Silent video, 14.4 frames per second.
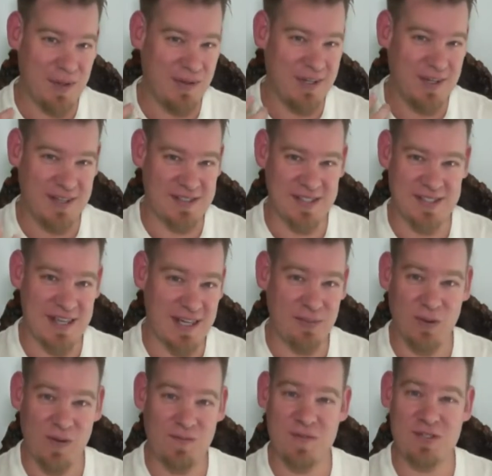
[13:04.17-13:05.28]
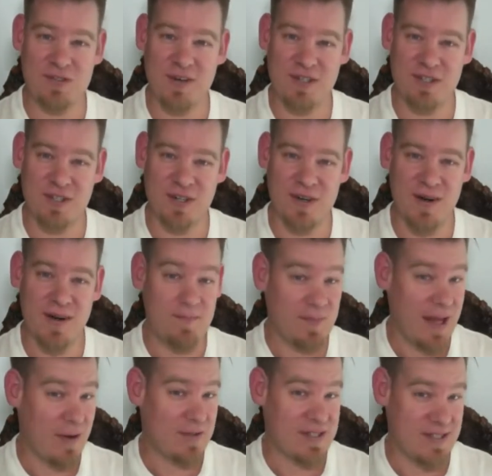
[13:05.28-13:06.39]
building on sustainable infrastructure,
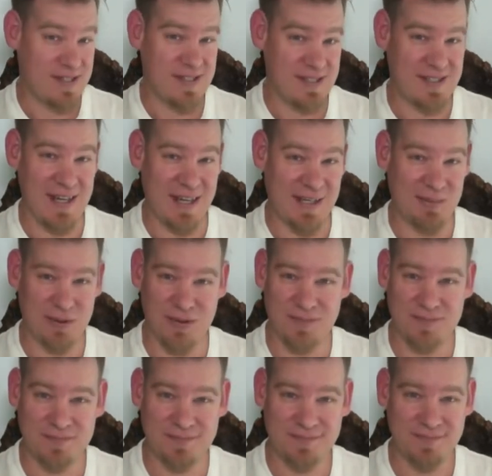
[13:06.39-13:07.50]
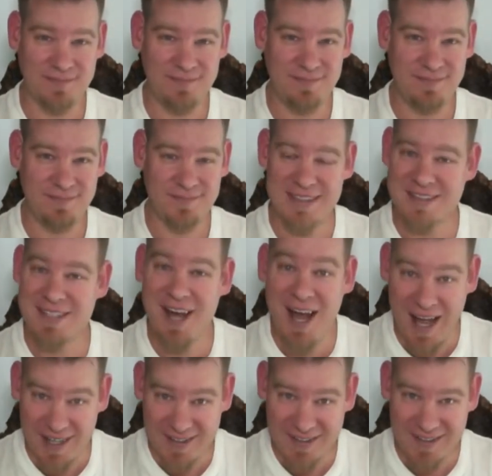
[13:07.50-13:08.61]
how is this sustainable? It's
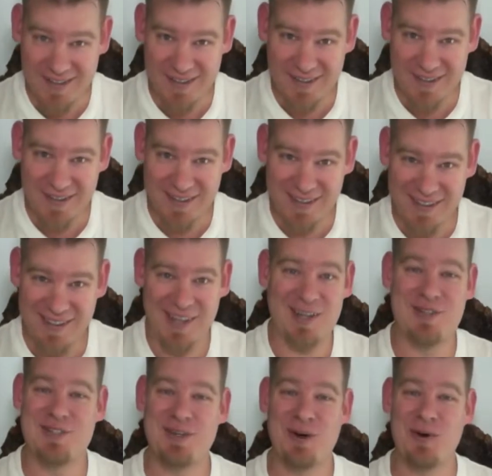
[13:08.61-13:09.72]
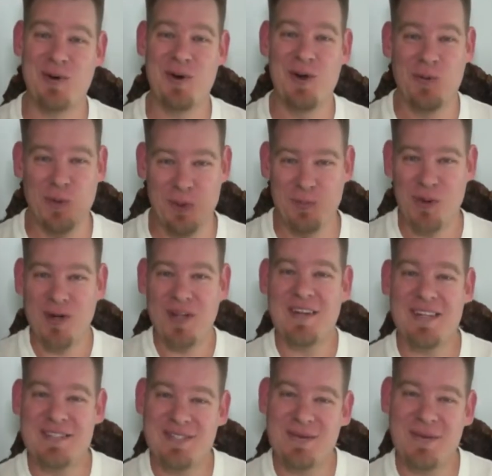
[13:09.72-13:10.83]
not. And so we're putting
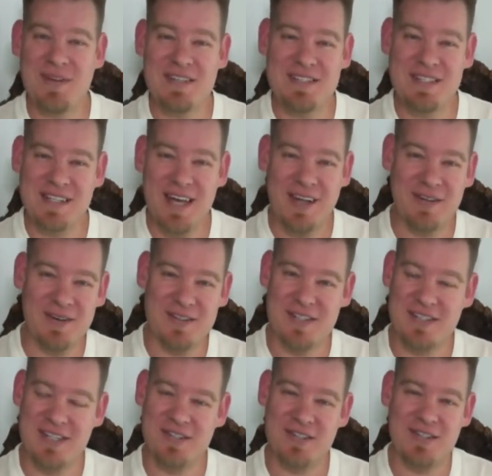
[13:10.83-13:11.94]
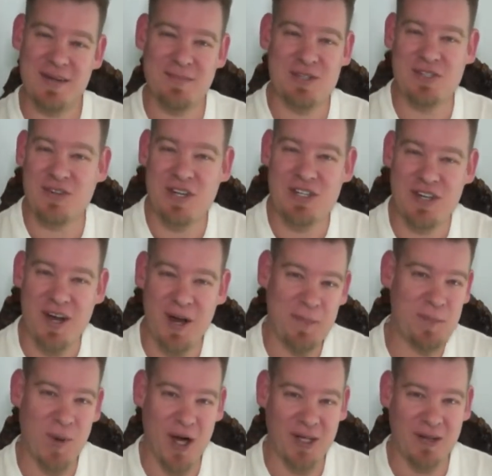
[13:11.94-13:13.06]
these two things together as the teacher demonstration hub
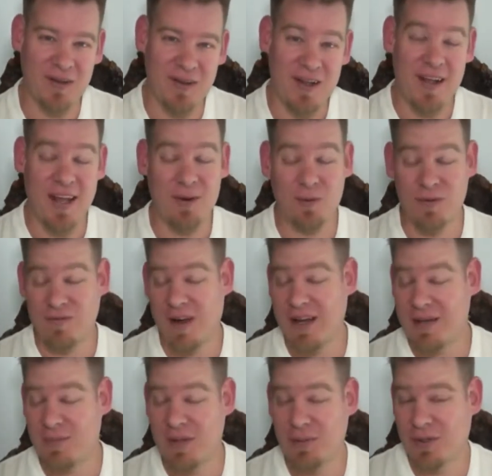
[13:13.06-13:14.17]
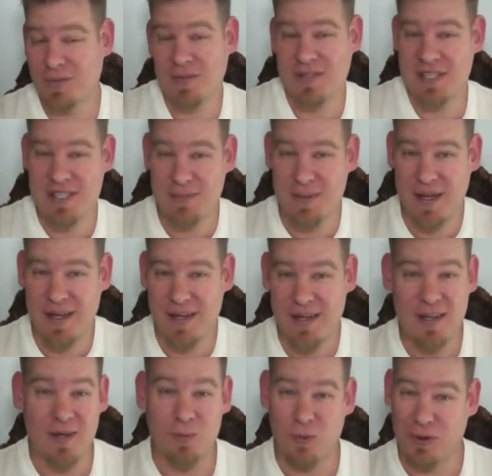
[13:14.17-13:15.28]
model, and we're inviting people to participate.
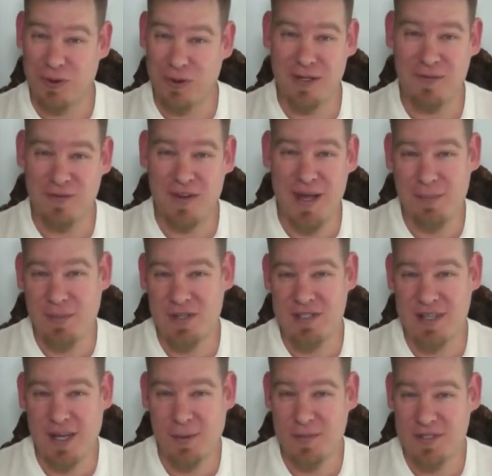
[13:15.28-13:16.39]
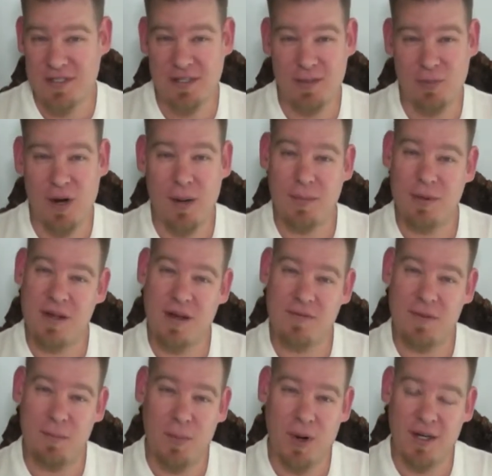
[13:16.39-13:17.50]
We're looking for that person to help us get the property off the
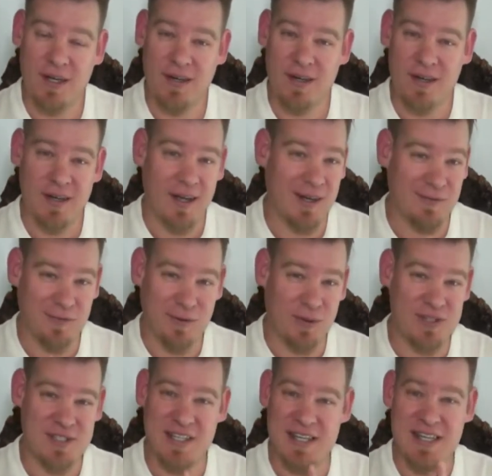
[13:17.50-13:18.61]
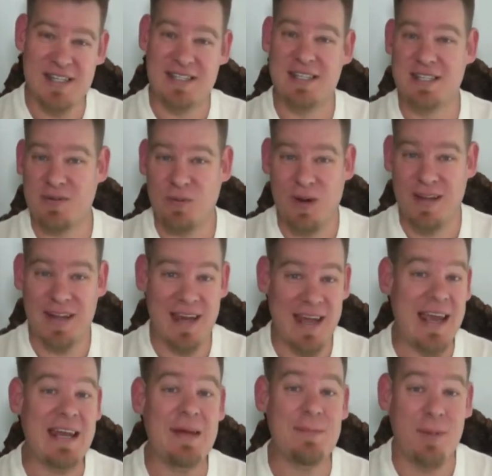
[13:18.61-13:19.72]
market. And of course, the easiest way that
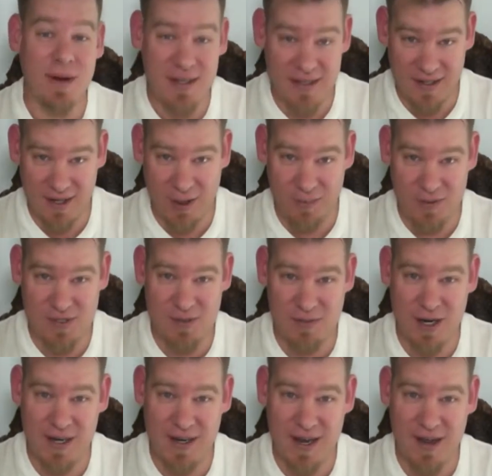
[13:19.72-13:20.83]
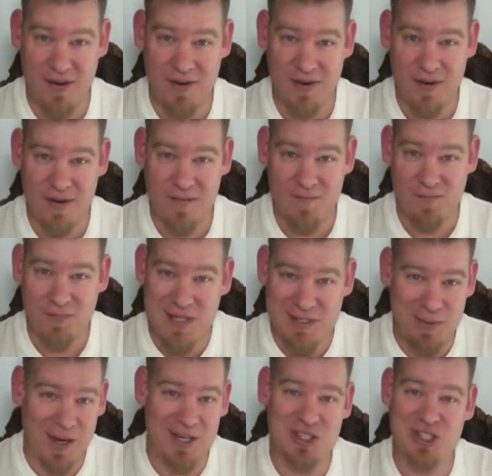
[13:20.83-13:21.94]
anybody can help us right now is
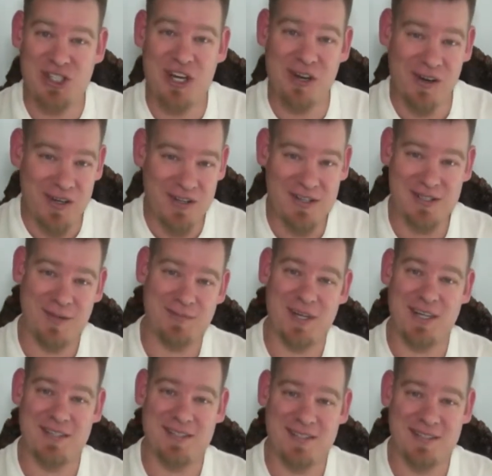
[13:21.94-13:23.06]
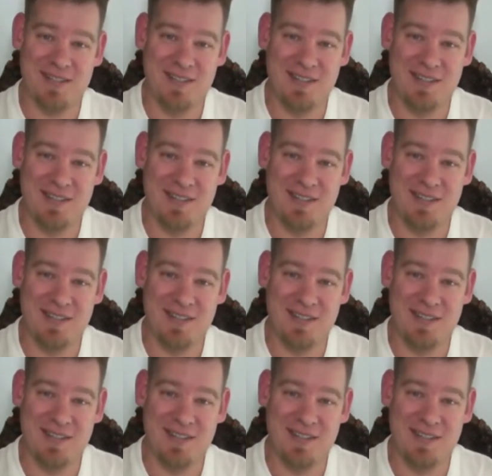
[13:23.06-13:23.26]
by sharing these updates.